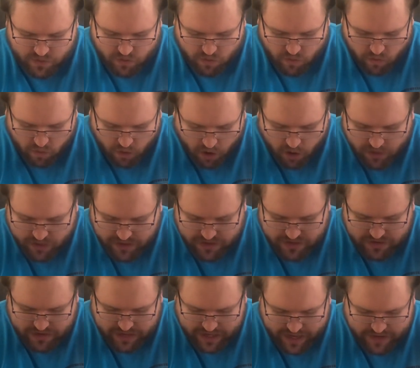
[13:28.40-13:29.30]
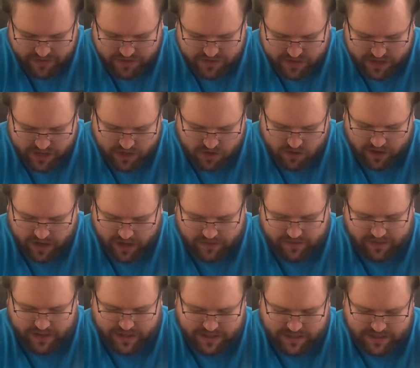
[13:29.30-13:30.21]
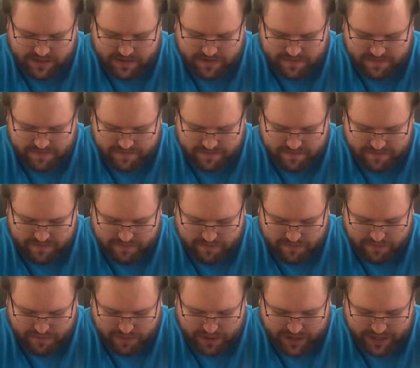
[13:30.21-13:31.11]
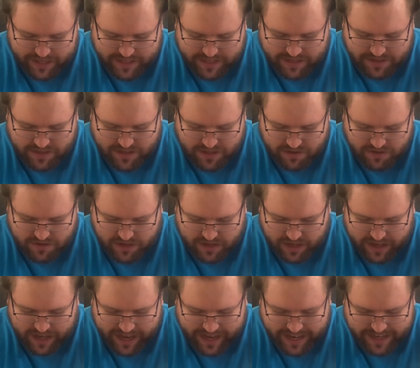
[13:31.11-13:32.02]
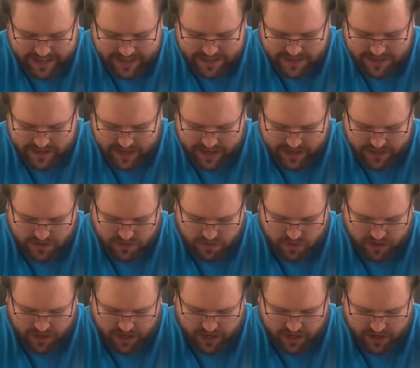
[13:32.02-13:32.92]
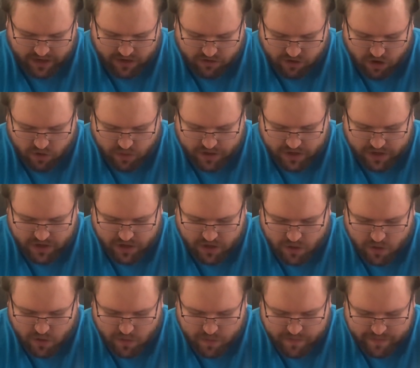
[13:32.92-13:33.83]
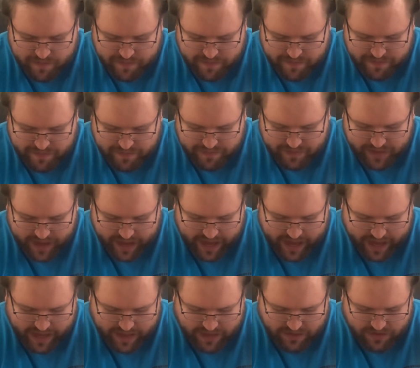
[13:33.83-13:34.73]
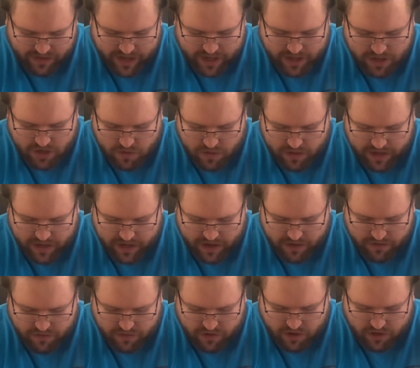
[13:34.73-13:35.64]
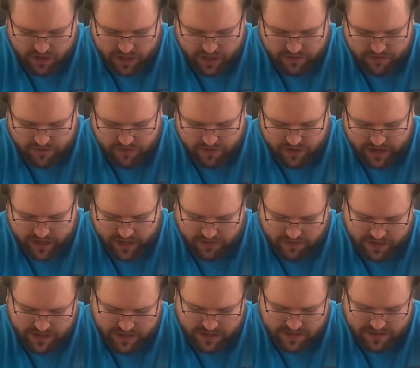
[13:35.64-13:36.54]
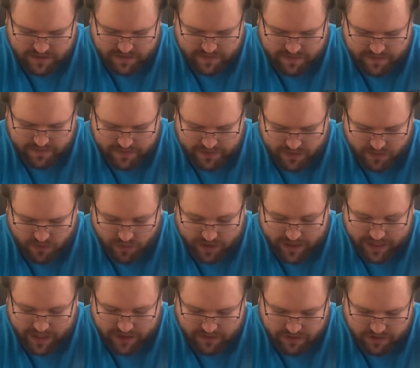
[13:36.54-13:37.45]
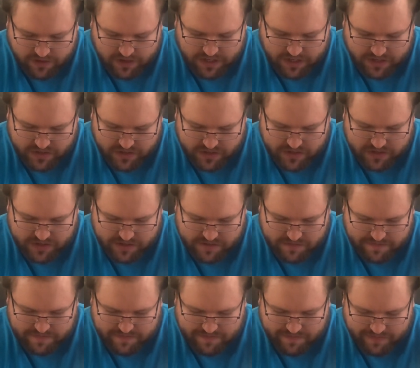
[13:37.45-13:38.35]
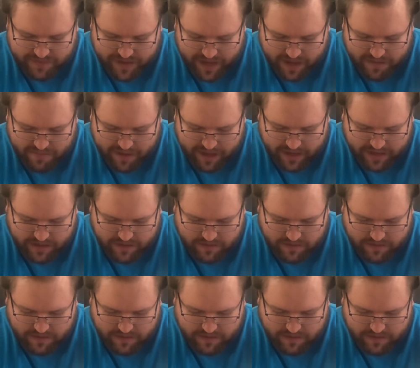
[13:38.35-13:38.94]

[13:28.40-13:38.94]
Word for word: all these gifts that you give us. Please continue to guide us as we grow in you. And thank you again for your love and forgiveness. We love you, Jesus. Amen.